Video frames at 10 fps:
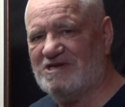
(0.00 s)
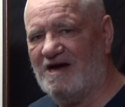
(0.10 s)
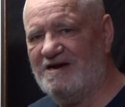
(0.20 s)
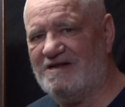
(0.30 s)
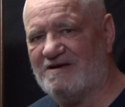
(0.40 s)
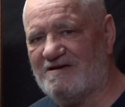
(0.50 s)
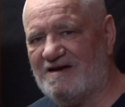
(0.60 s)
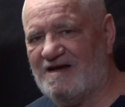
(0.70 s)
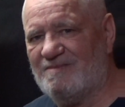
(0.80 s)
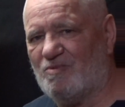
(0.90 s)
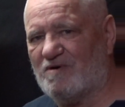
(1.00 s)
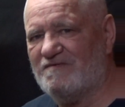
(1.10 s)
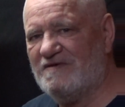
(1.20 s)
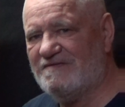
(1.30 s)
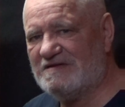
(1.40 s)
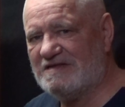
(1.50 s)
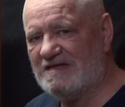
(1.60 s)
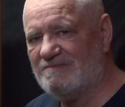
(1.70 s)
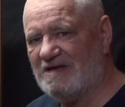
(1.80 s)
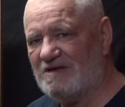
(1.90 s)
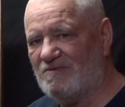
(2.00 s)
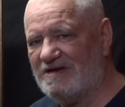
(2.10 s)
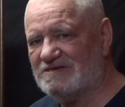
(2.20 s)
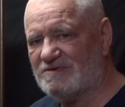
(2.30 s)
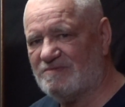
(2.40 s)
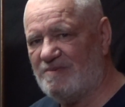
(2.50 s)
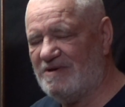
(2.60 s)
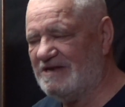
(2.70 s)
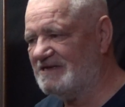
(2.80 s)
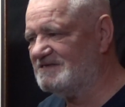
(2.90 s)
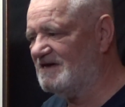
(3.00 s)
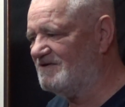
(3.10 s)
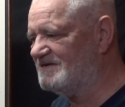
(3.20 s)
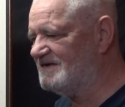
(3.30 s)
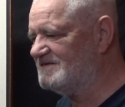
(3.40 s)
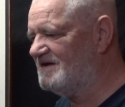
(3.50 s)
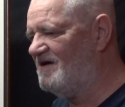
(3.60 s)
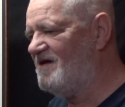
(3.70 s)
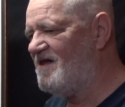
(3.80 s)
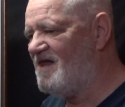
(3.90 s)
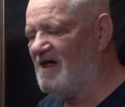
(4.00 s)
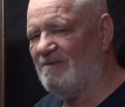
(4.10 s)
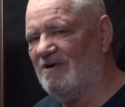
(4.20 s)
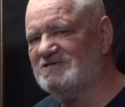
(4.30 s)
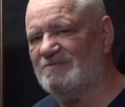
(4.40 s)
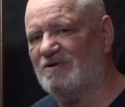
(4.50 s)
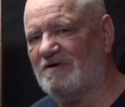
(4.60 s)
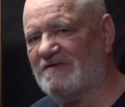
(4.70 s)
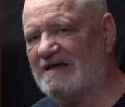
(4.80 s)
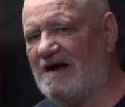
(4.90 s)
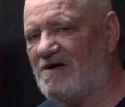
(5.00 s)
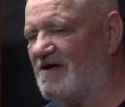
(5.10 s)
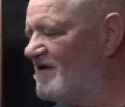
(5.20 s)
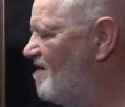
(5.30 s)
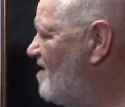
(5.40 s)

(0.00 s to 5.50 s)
tidier and more vivid in many ways with my paintings nowadays. I'm also more of a coward.